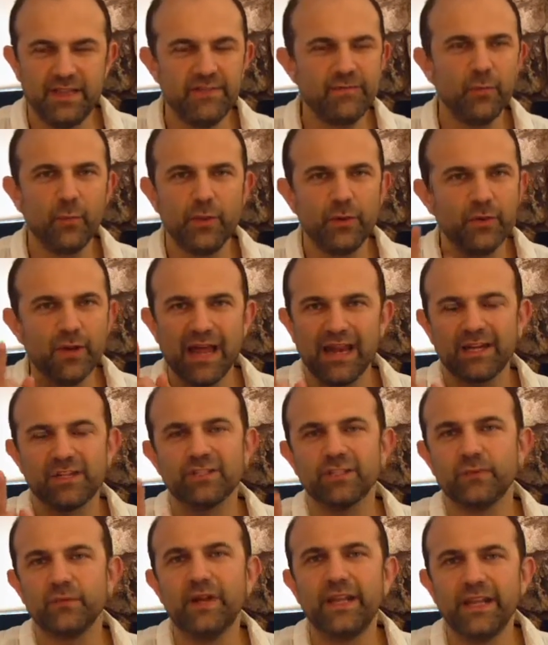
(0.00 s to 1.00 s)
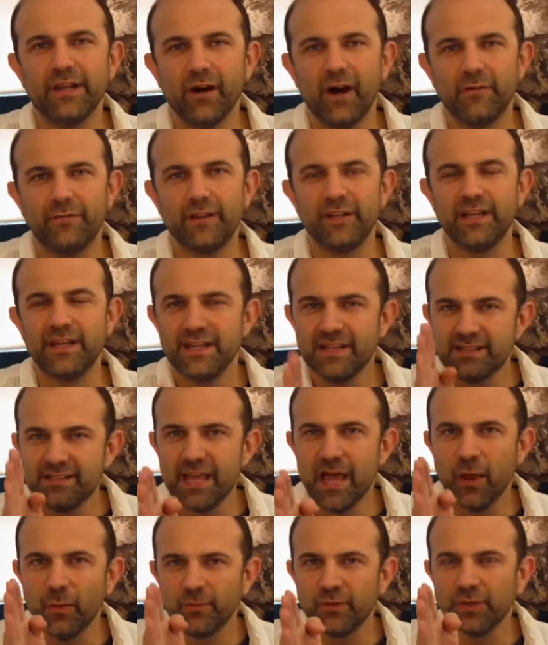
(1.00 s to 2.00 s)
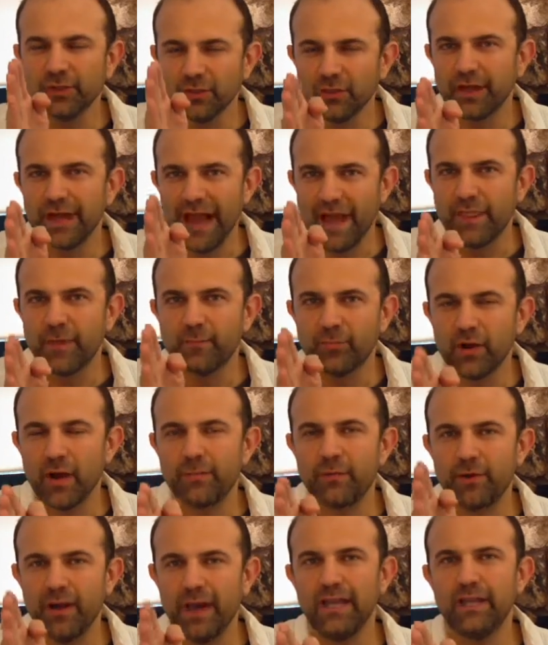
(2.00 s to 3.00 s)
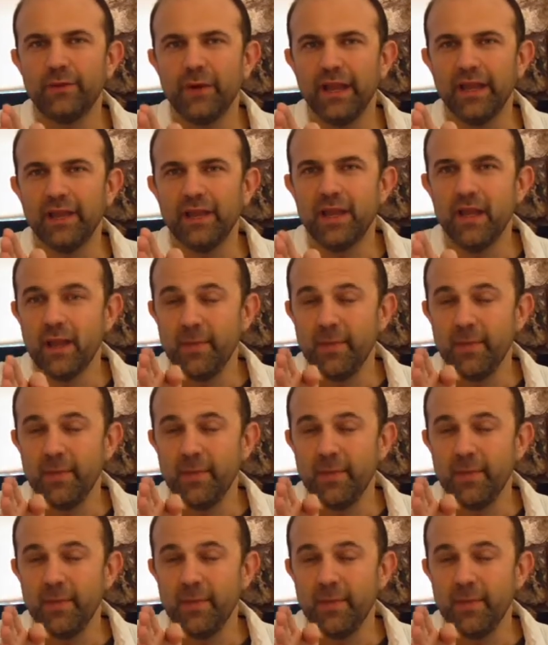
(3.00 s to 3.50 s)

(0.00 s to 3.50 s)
Even when they're not actually reading off it, tell them to look at the prompter anyway.